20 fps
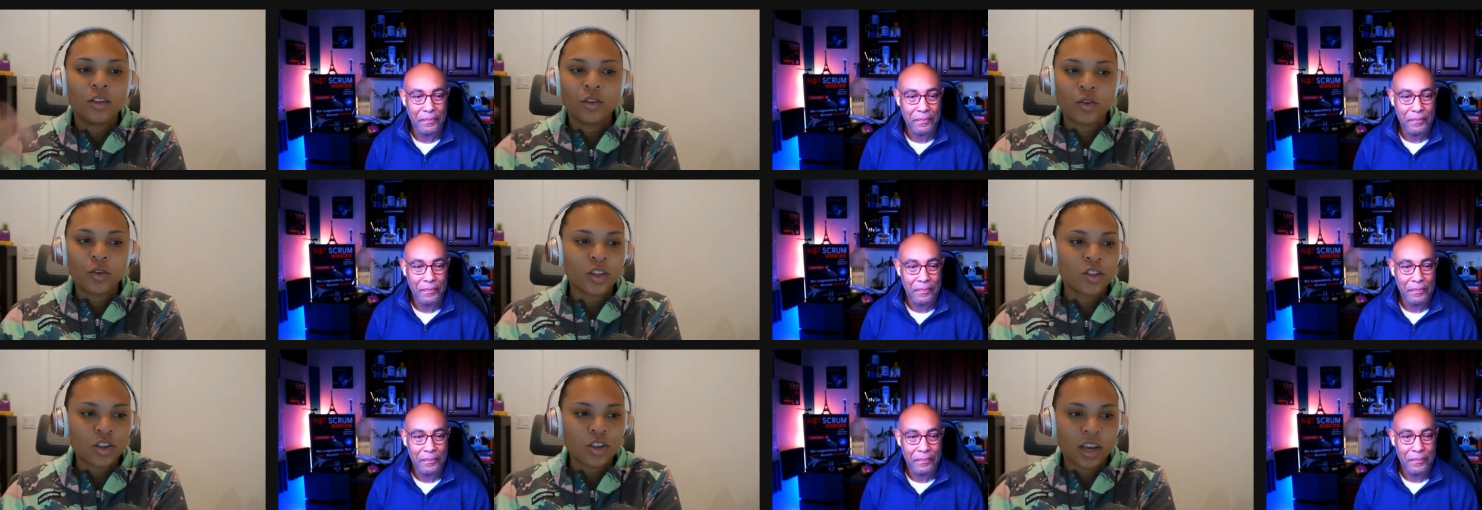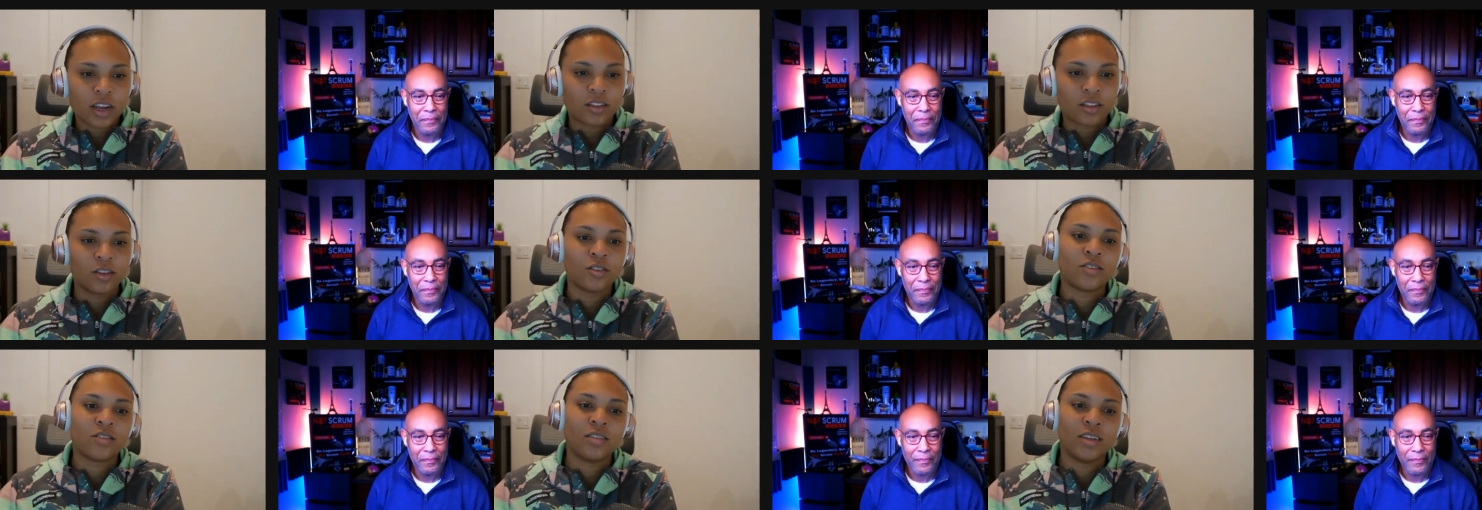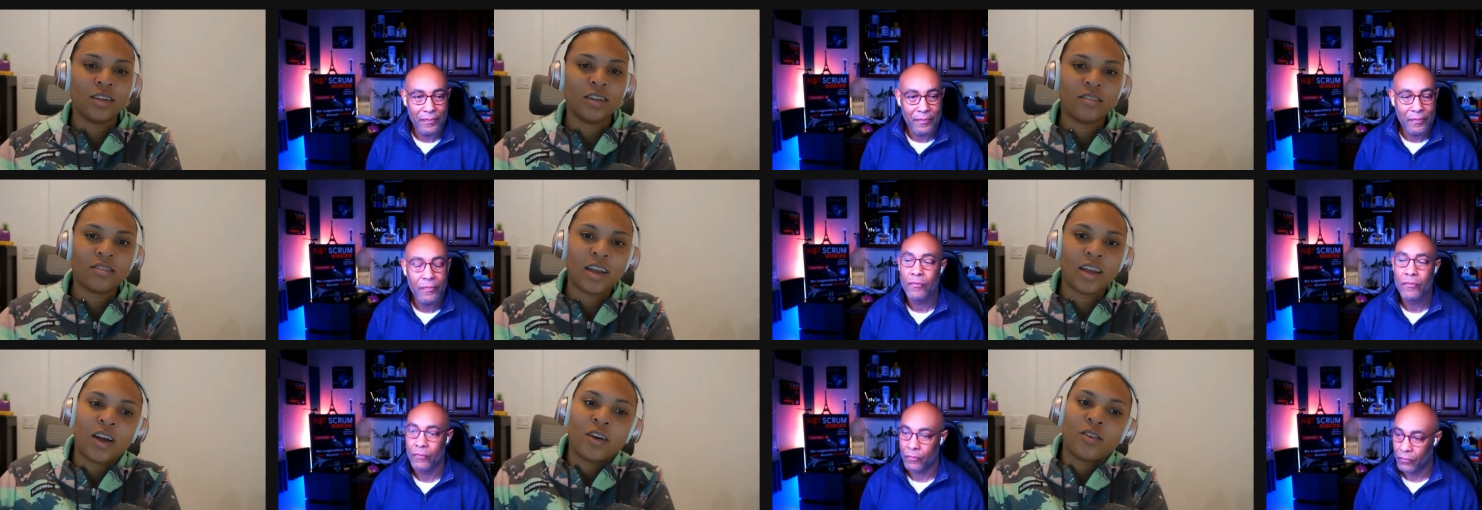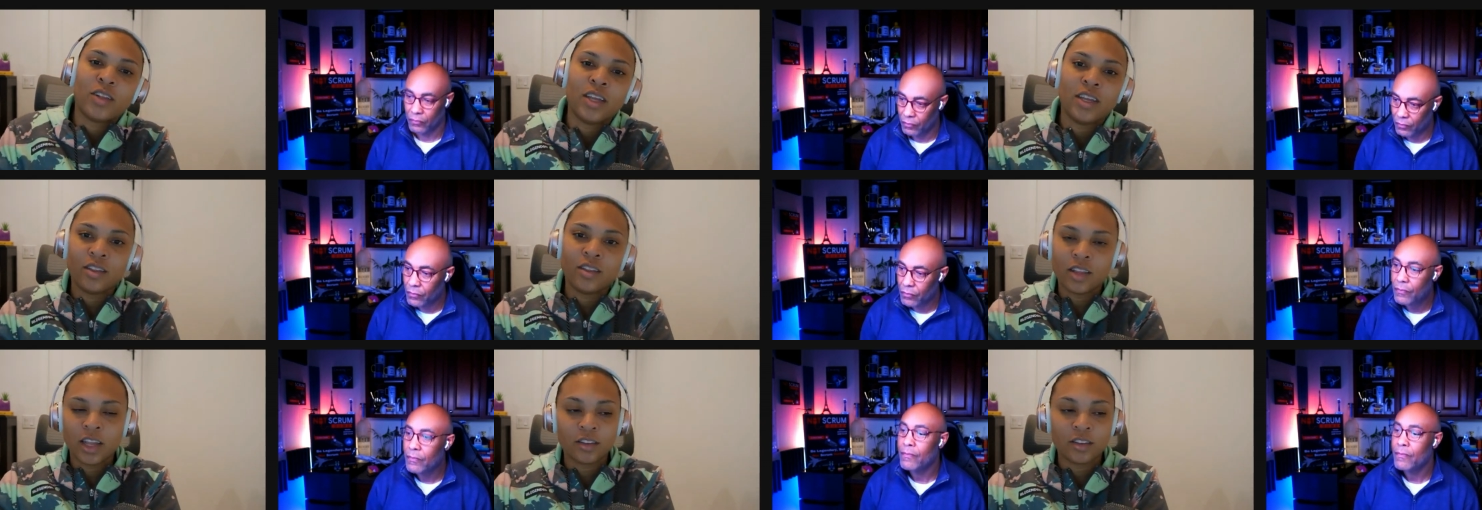Speaker 1: You can check those things out
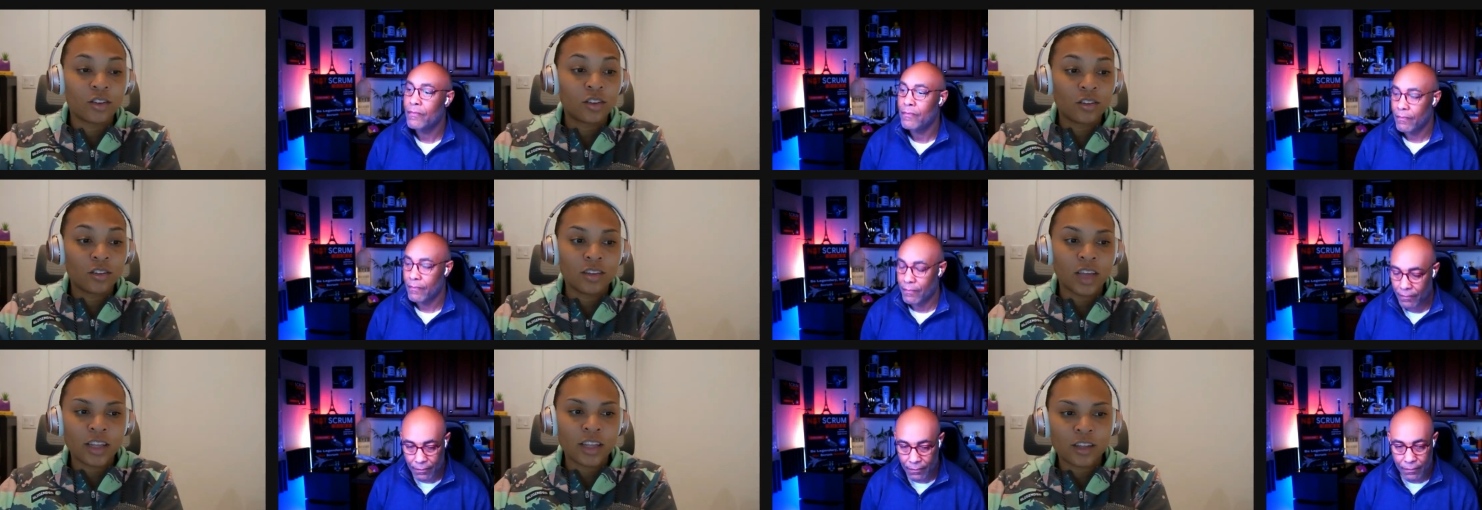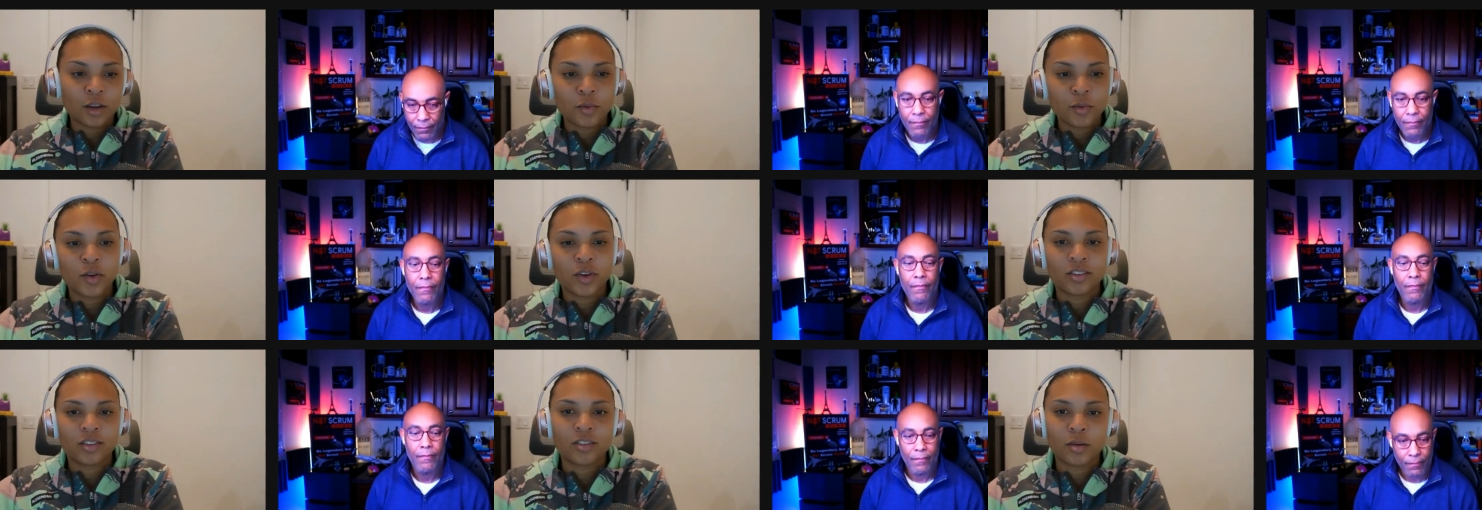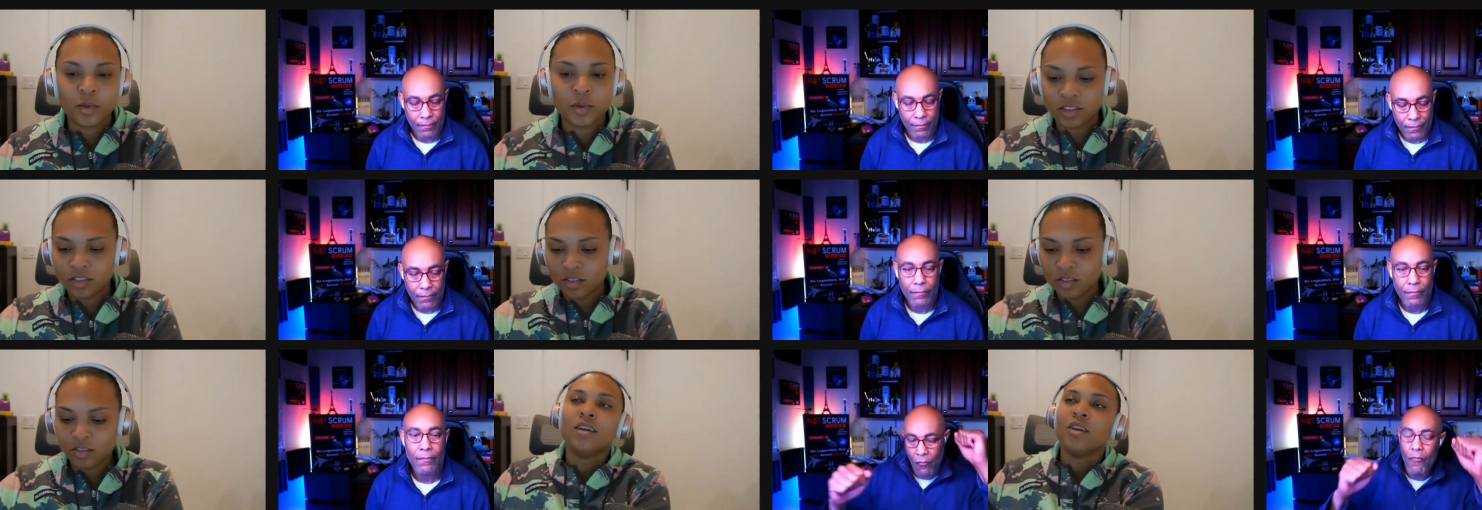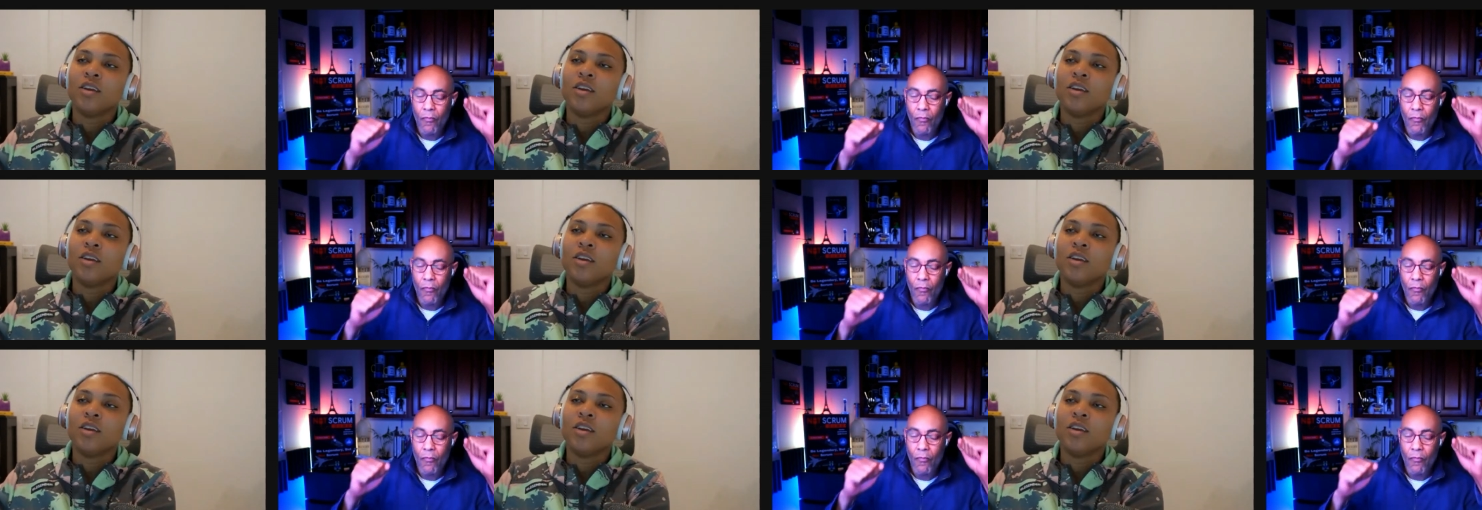in AWS coming soon.